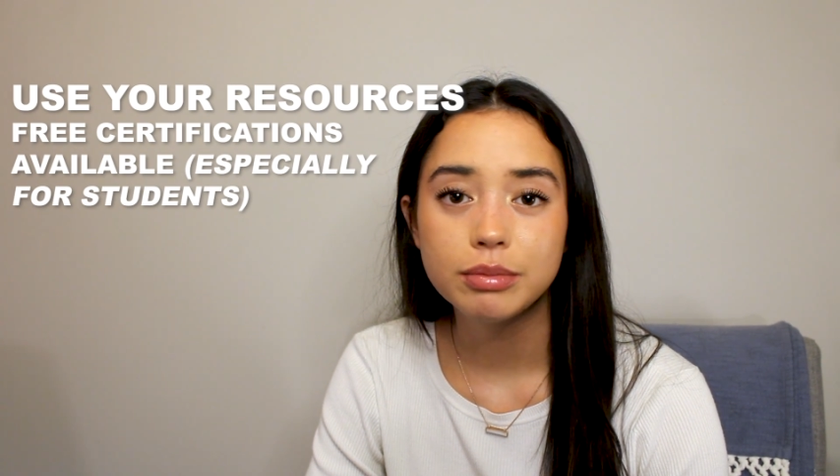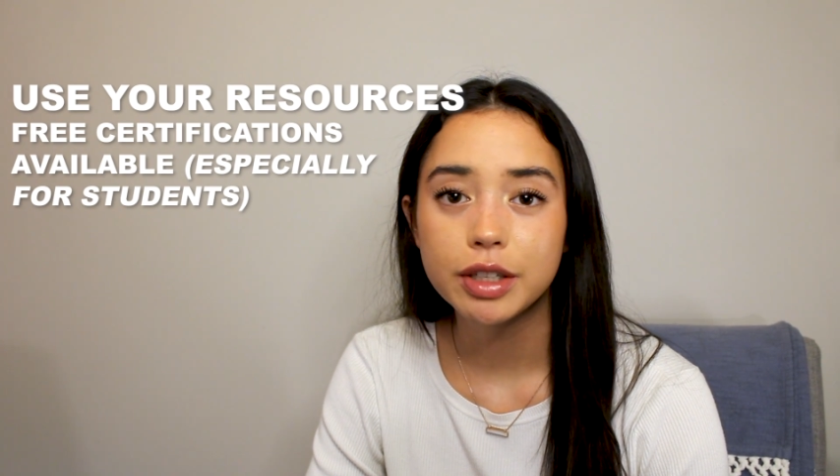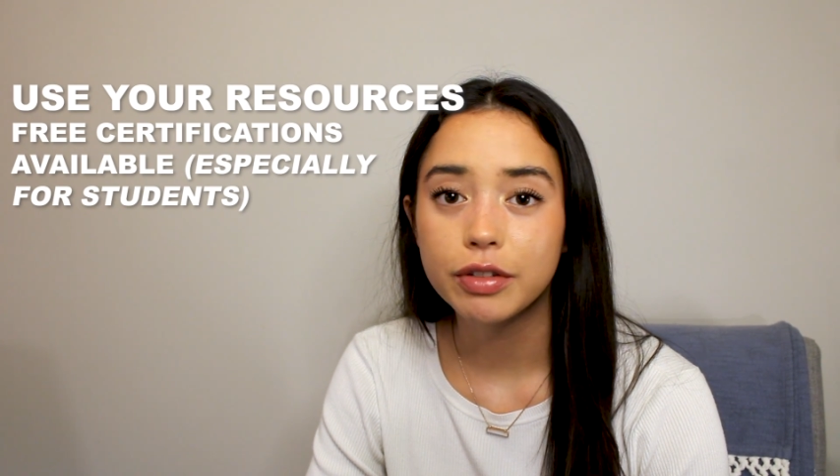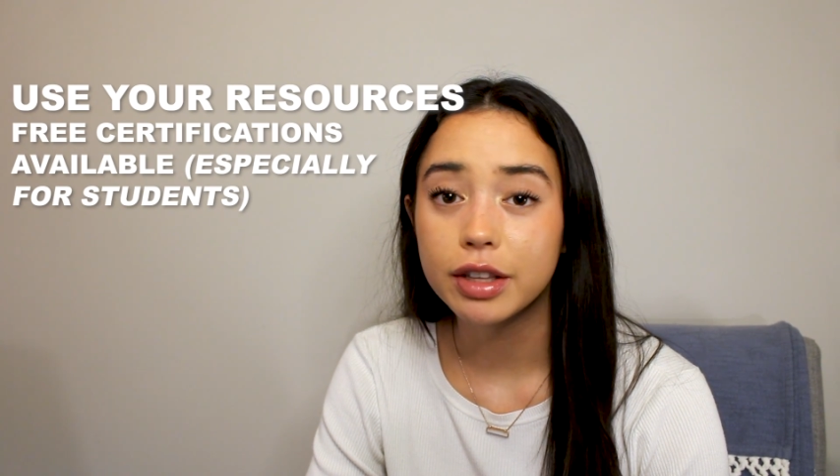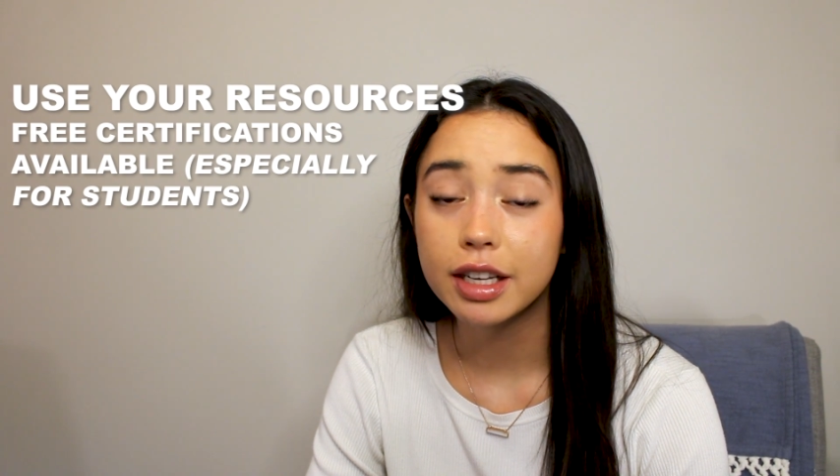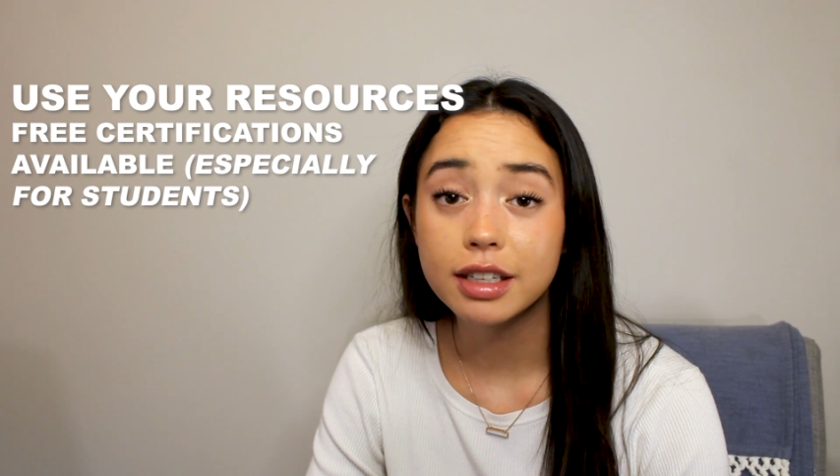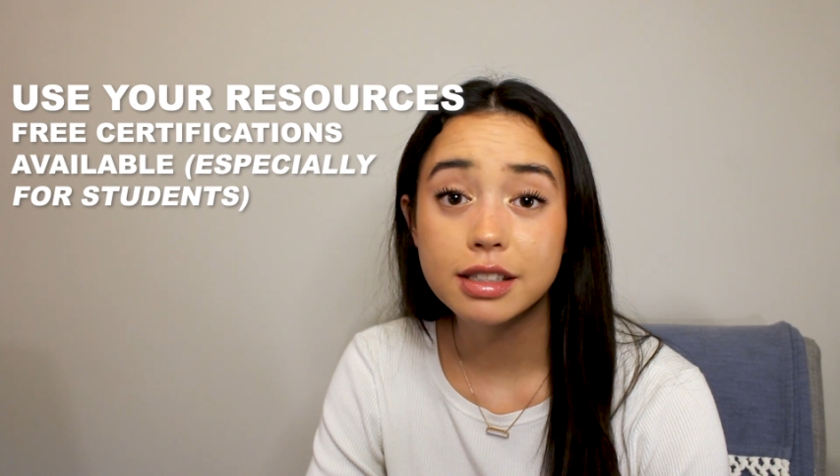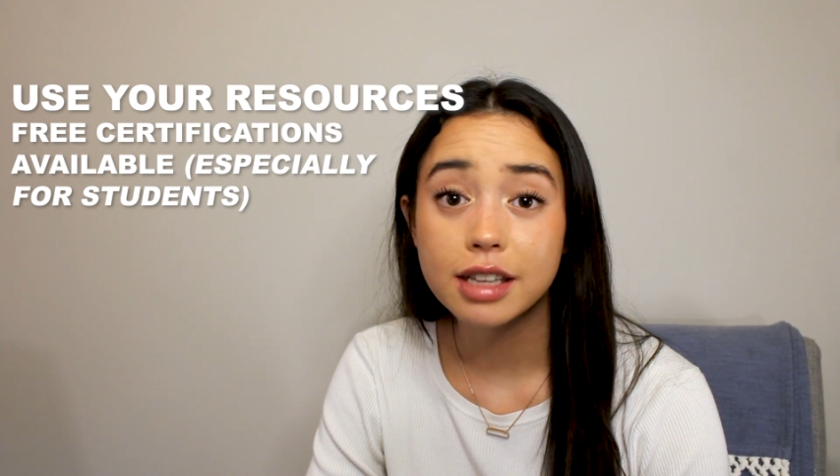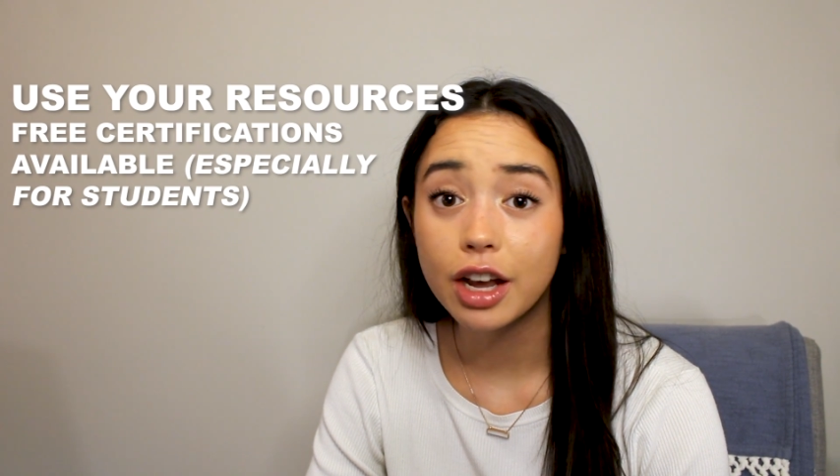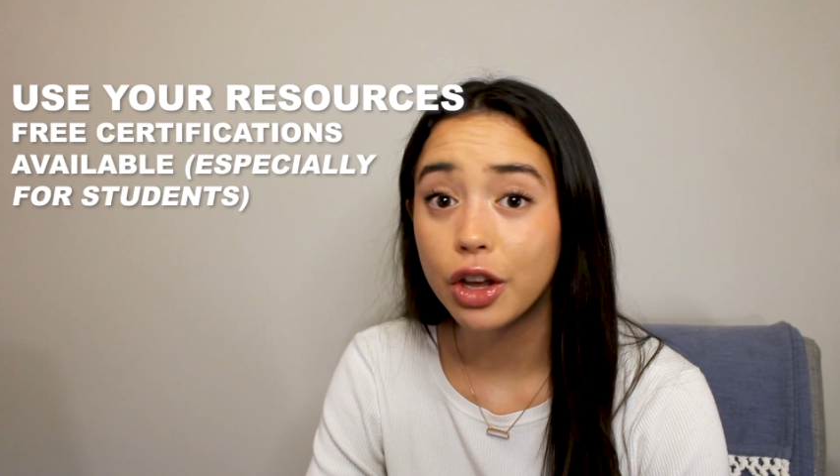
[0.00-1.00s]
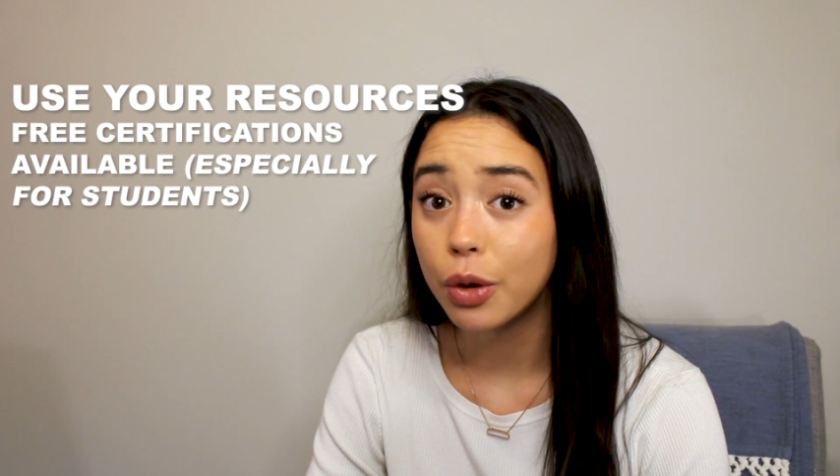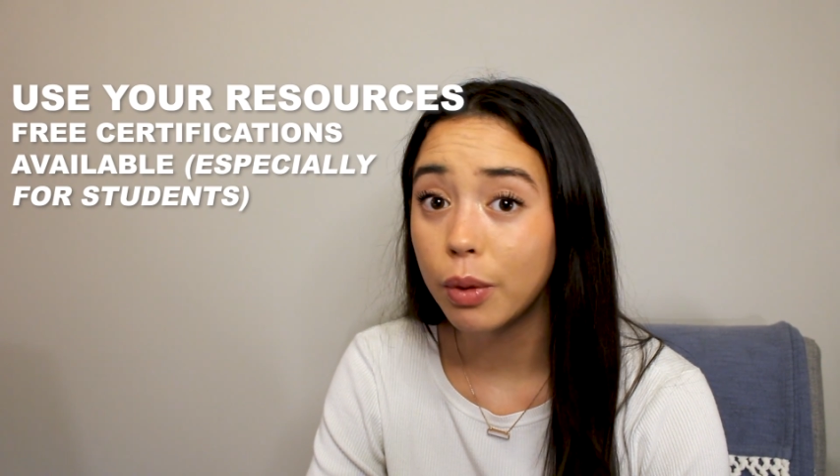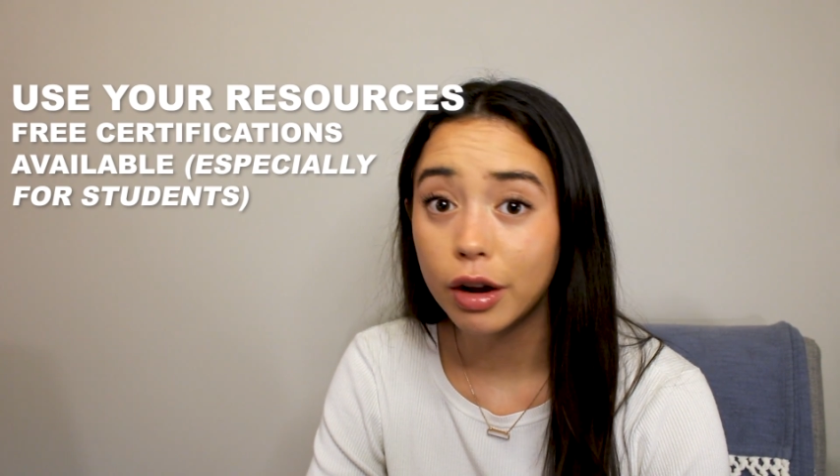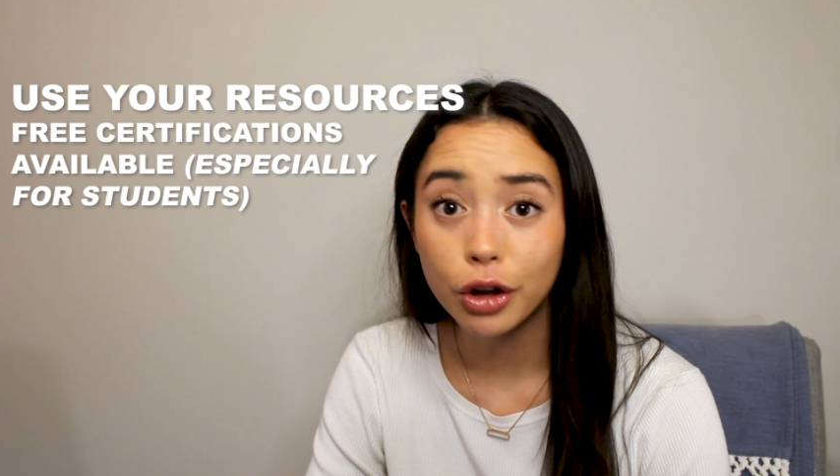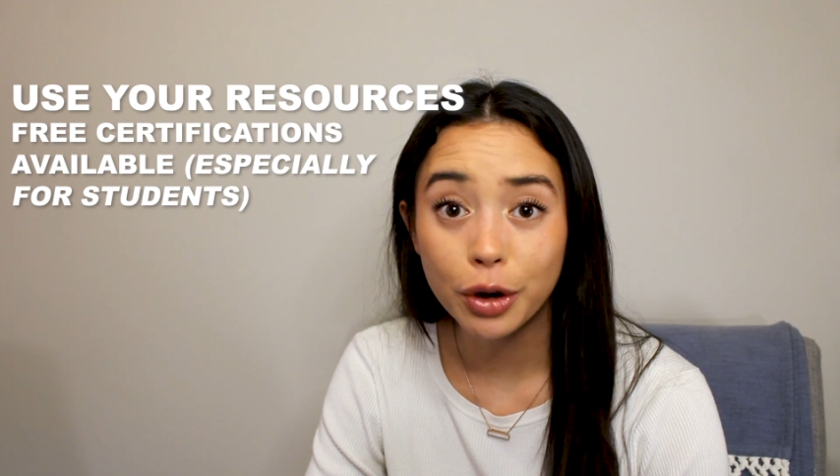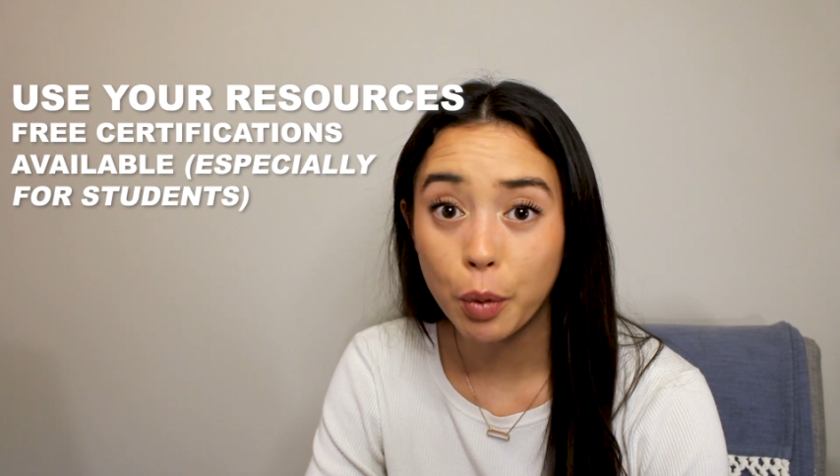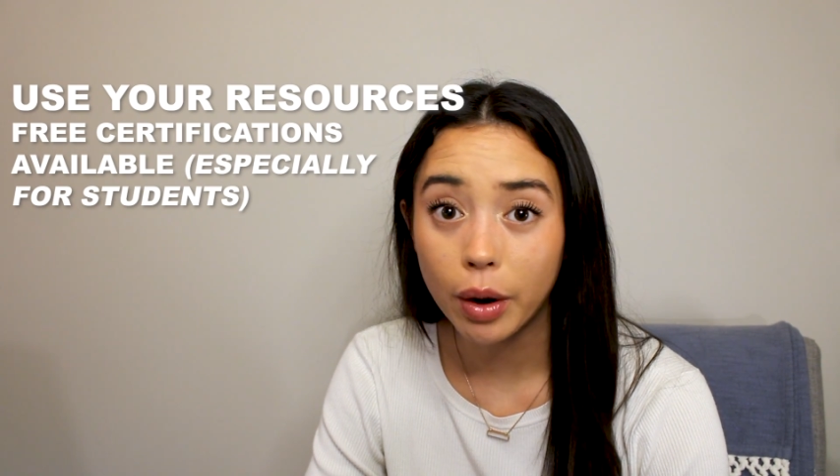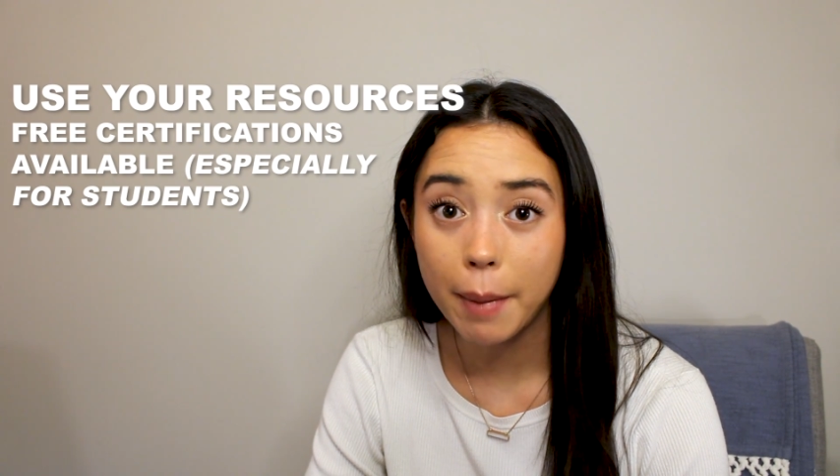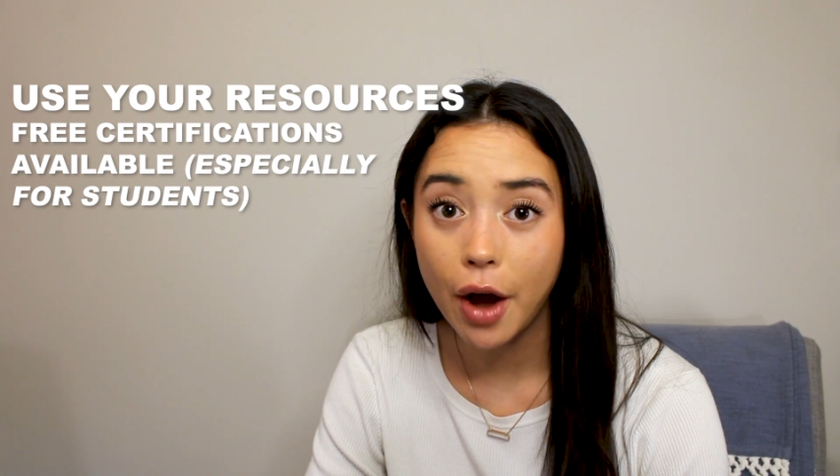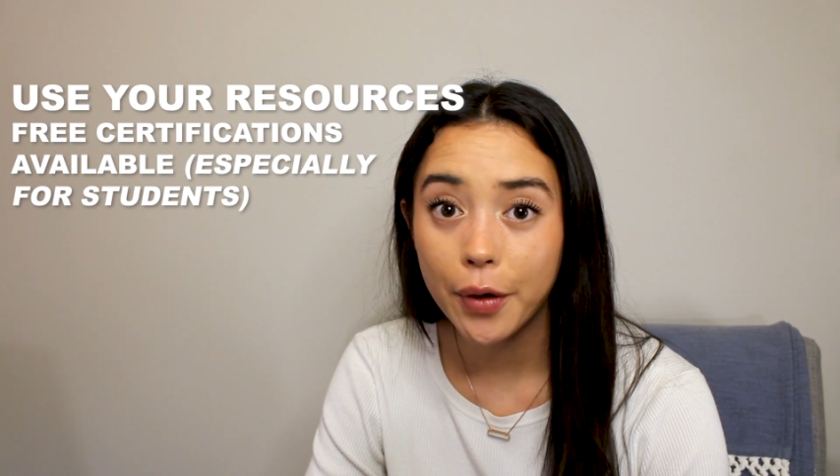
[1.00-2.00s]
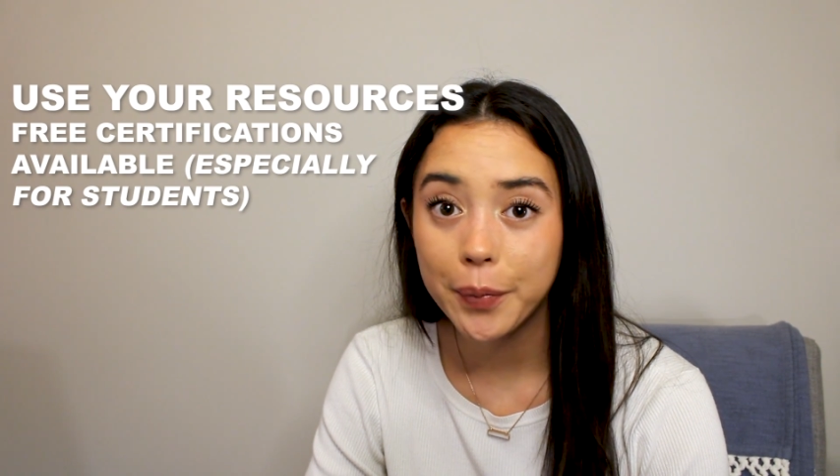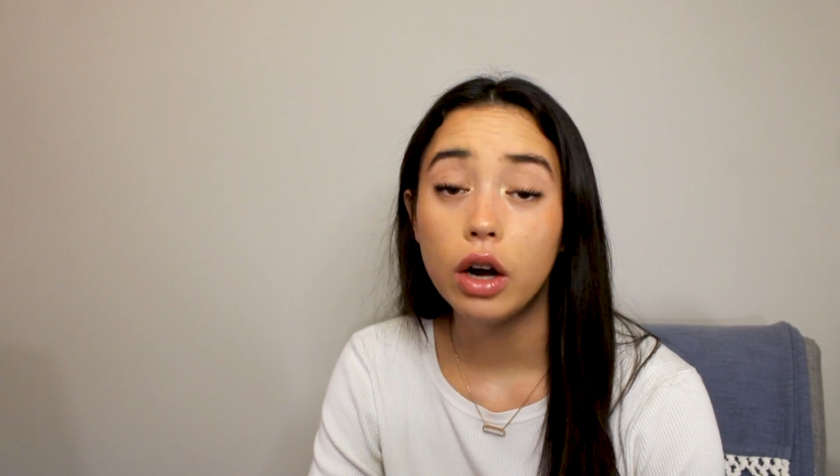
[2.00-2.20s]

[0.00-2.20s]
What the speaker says: different things that you want to learn more about.